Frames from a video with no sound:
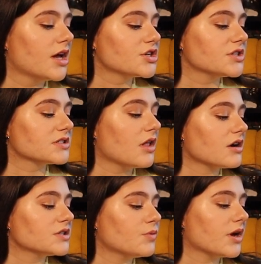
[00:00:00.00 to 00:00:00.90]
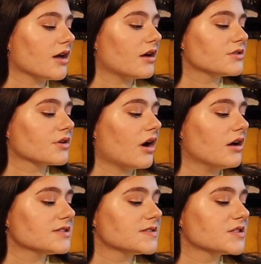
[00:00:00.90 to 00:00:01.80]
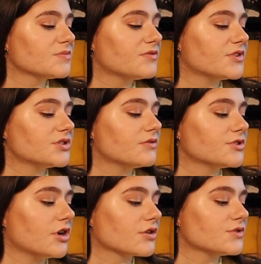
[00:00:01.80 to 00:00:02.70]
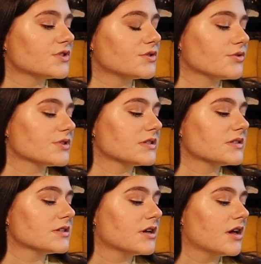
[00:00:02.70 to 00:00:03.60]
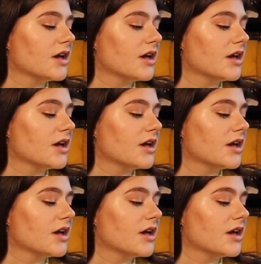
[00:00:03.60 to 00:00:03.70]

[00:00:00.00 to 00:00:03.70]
she's locked away under the constant supervision of doctors and nurses.